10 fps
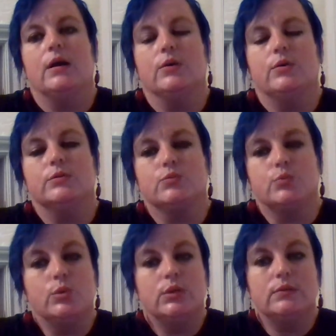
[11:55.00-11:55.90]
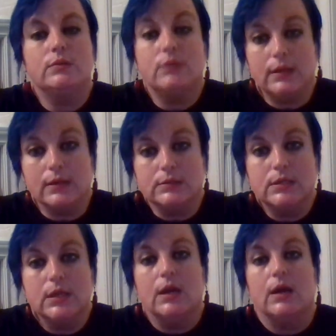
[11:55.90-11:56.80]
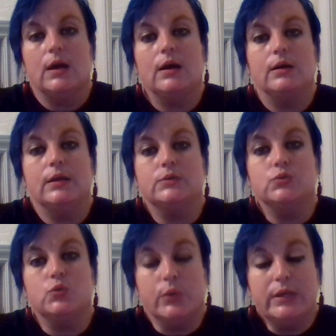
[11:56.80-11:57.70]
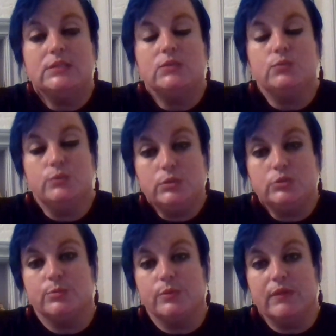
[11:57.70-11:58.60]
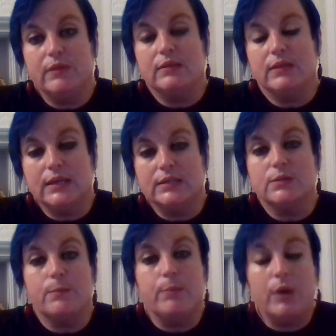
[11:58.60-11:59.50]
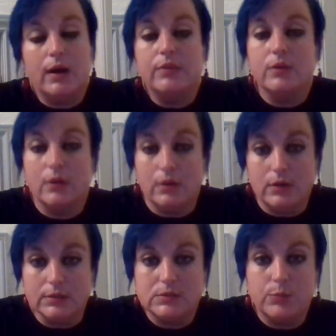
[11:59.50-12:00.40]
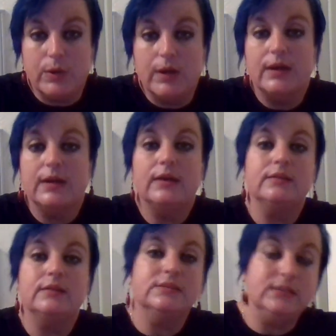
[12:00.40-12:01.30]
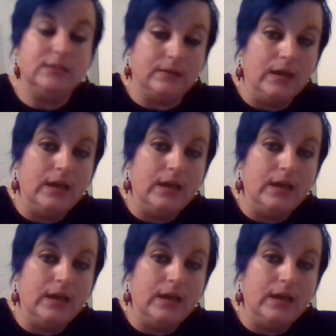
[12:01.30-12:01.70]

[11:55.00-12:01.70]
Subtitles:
who is ruling the land is granted rulership of that land by the gods, by Di,